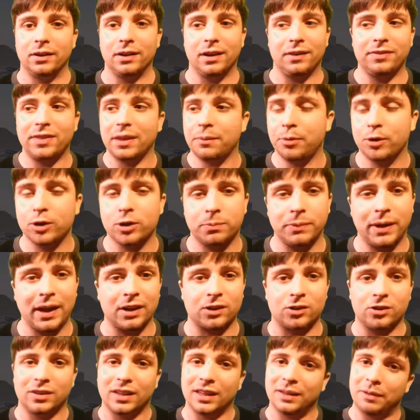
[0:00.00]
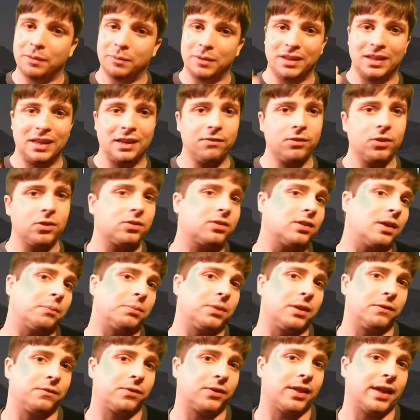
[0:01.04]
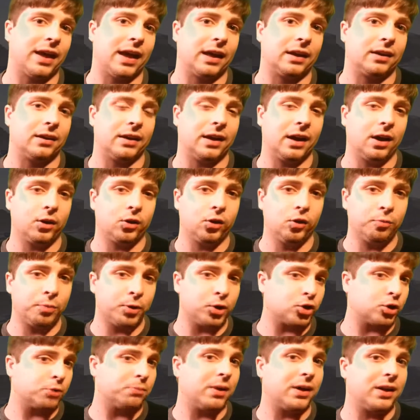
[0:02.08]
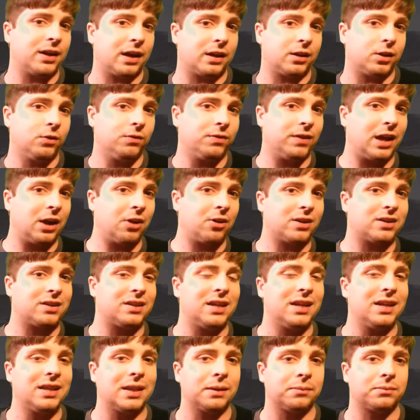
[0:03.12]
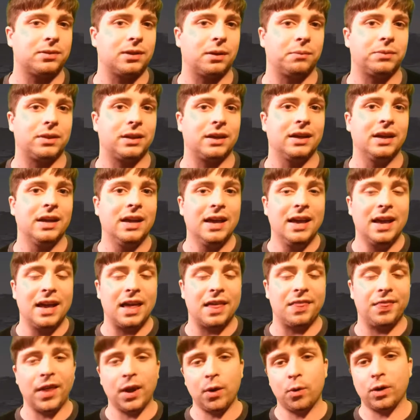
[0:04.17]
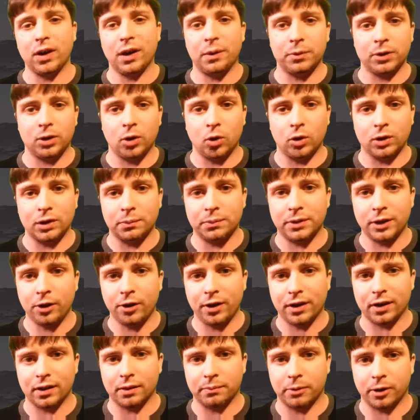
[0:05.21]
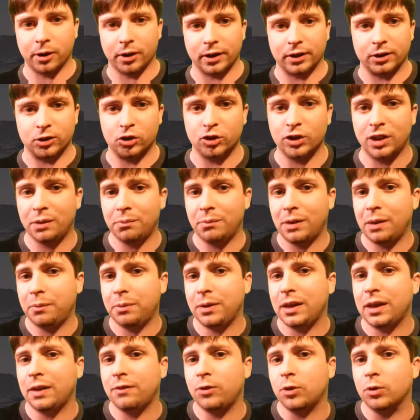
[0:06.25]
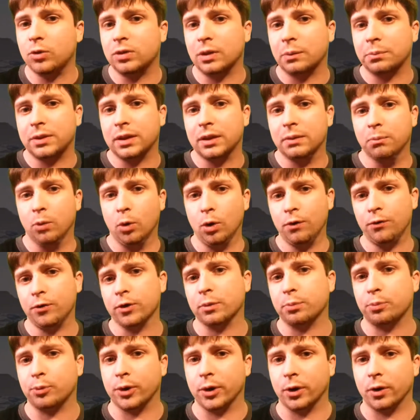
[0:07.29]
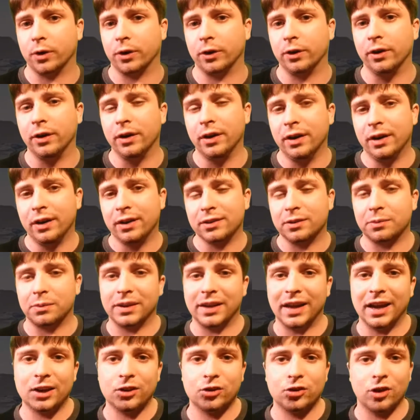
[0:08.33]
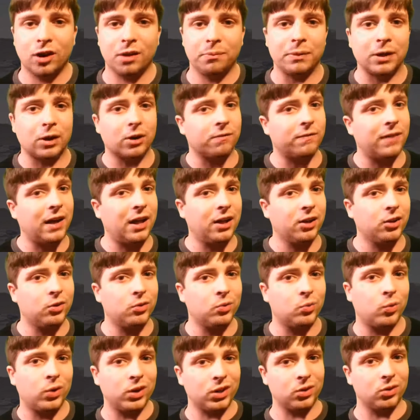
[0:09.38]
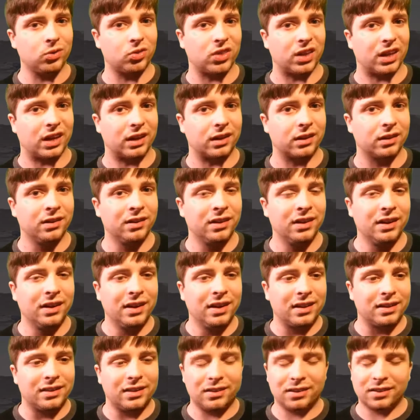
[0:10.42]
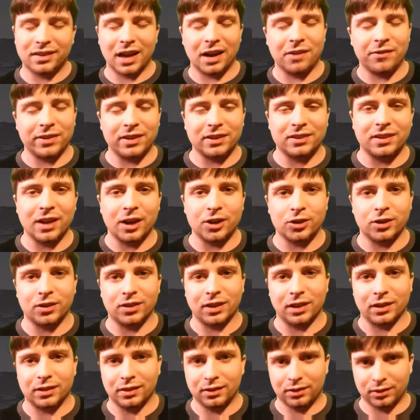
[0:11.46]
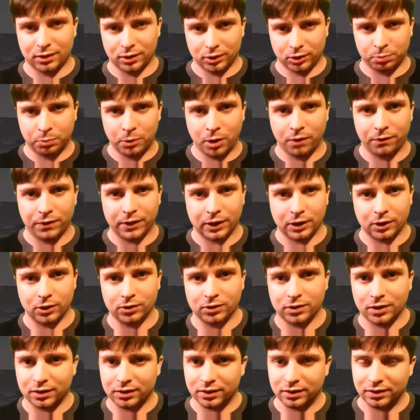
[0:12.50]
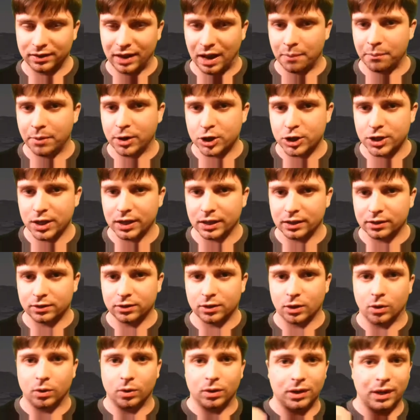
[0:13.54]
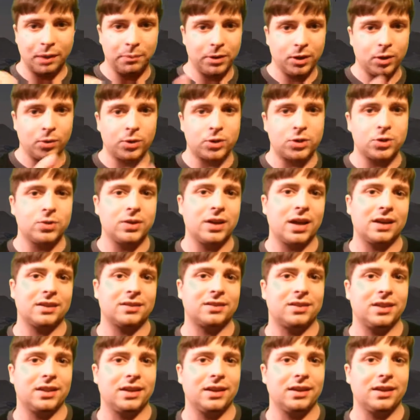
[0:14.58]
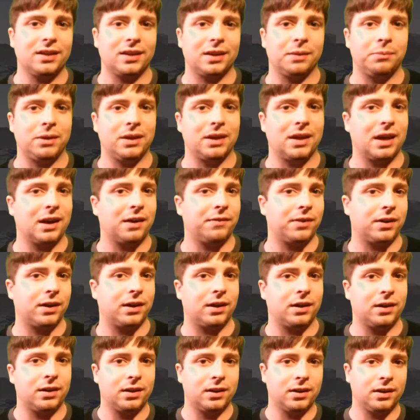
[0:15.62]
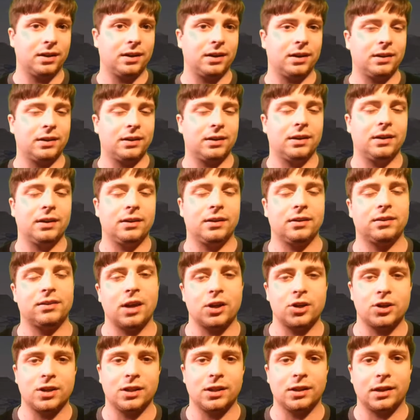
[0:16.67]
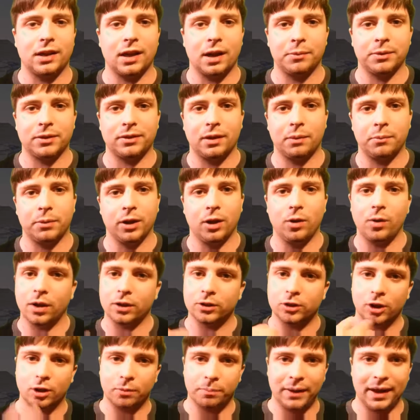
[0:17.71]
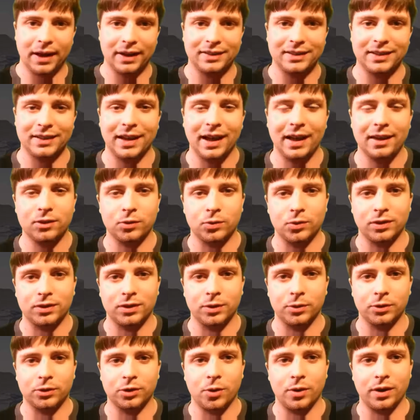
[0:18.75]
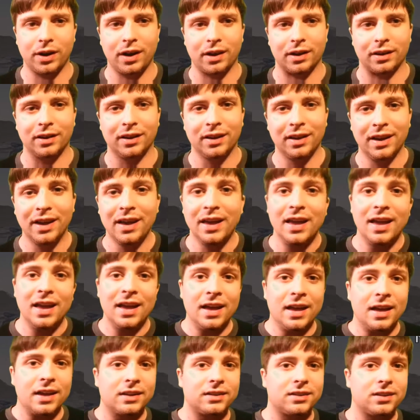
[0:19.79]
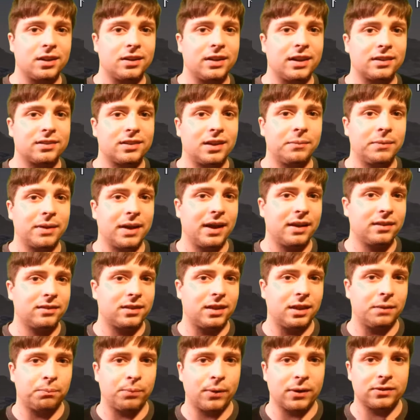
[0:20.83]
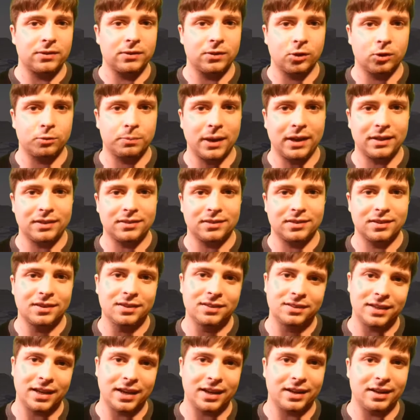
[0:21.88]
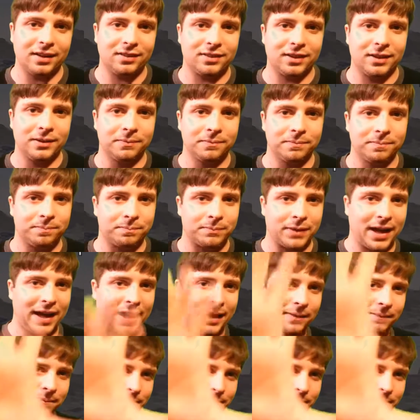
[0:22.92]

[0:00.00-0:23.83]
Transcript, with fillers: If they push it back, should they maybe give you something for that? Now you put your money on it, you guaranteed them something, and they weren't able to hold up their end of the bargain. Should they maybe give you something more for the pre-order? Something extra, better value? What do you think? This is kind of a discussion thing, these little small videos, because there's not much in it. So let me know what you guys think. Give me kind of a discussion in the comments down below. I'll talk back to you guys and we'll see what's going on. Till next time, guys, keep pressing those buttons. Take it easy. Bye.